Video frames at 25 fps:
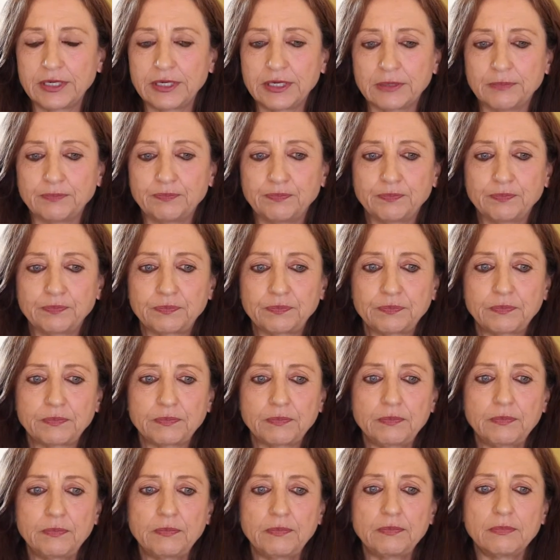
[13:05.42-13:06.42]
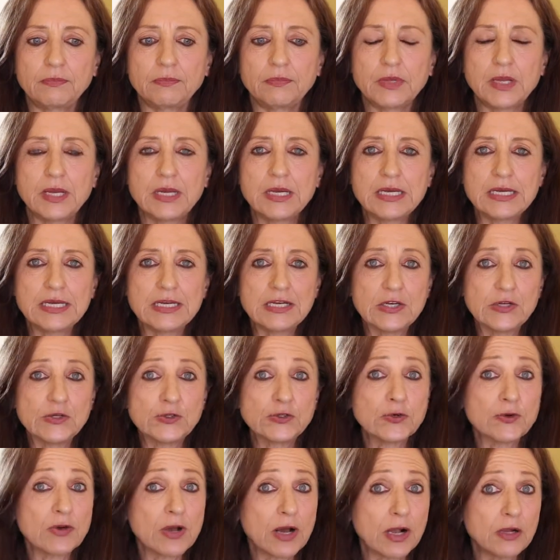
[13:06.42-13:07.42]
here.
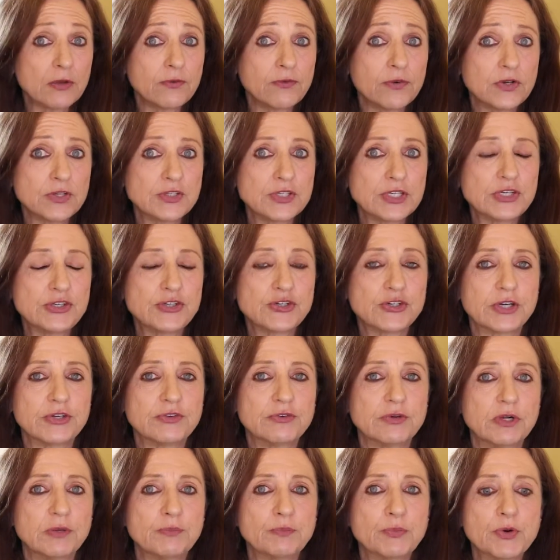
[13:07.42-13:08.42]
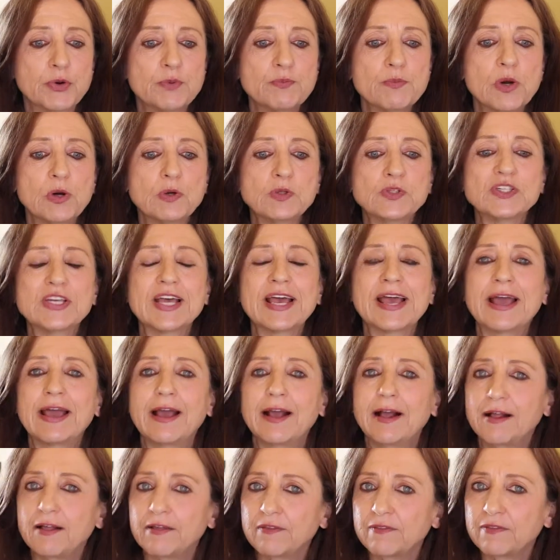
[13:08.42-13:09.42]
So Calc Phos in general promotes
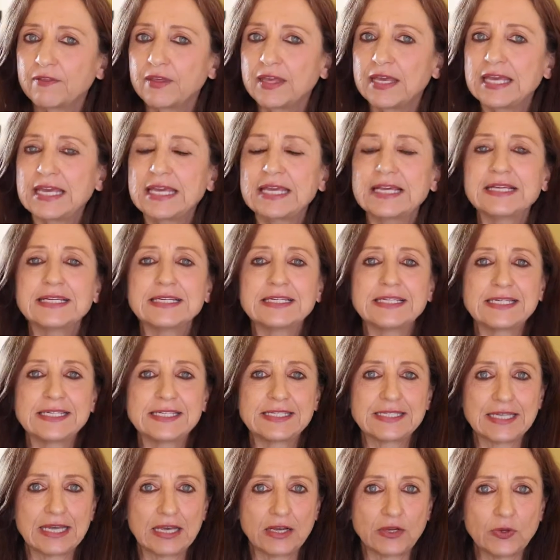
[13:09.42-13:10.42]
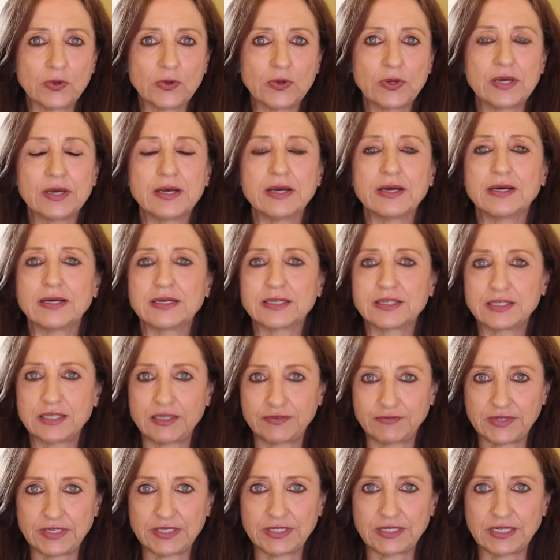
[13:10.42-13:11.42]
healthy cellular
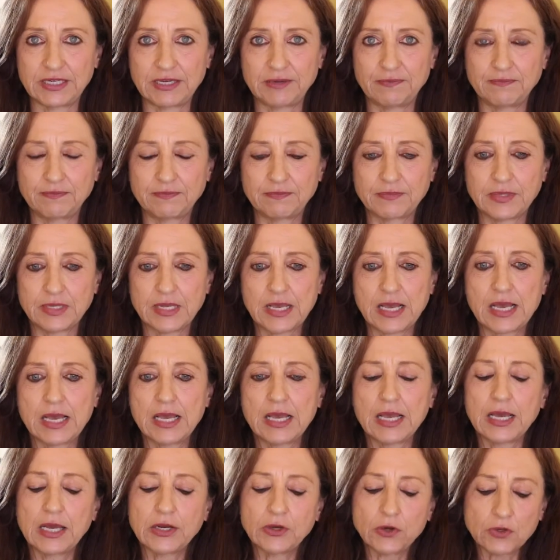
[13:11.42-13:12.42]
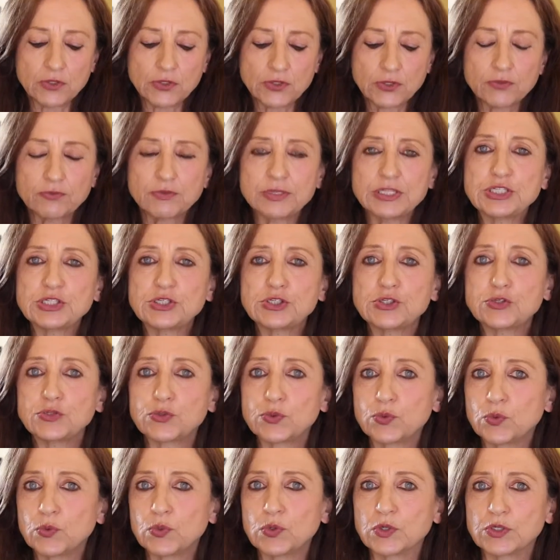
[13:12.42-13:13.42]
activity. It also
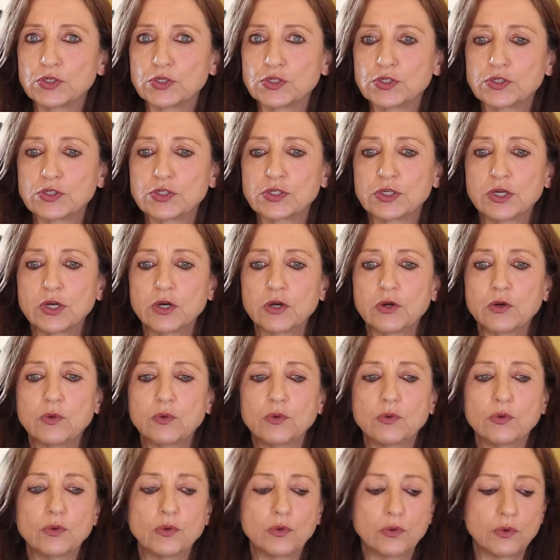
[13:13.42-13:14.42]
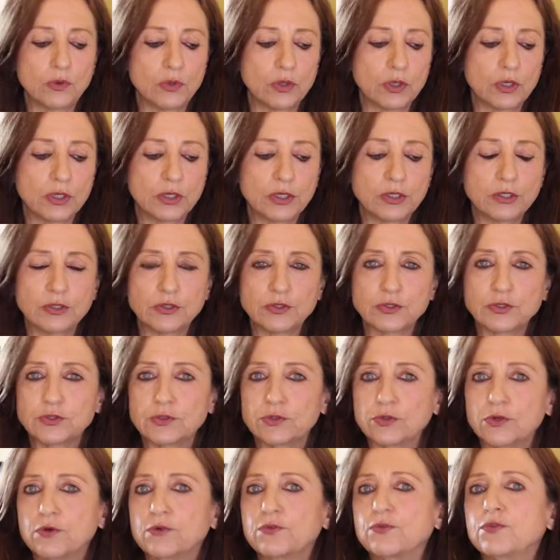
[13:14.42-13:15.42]
restores or uh,
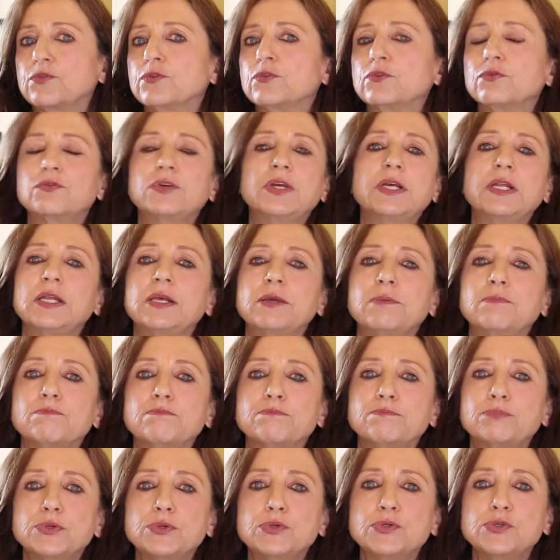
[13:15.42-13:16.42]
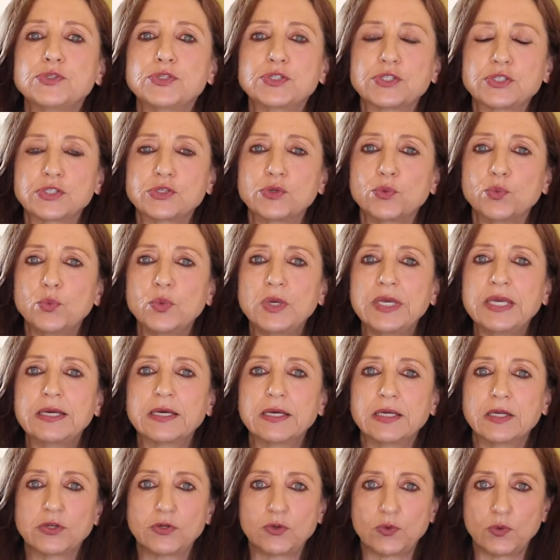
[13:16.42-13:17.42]
sort of really boosts the
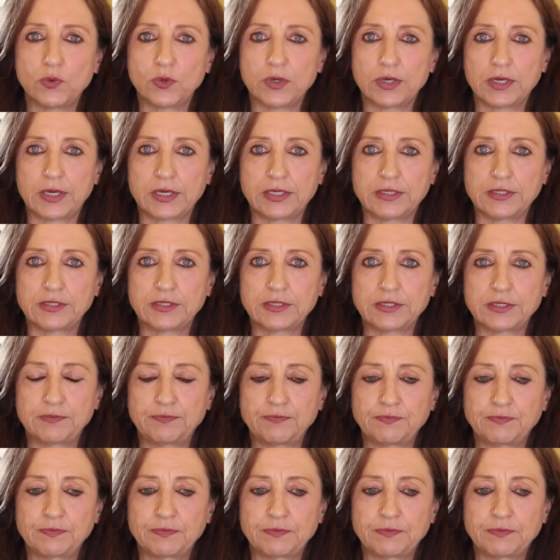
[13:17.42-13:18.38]
weakened organs.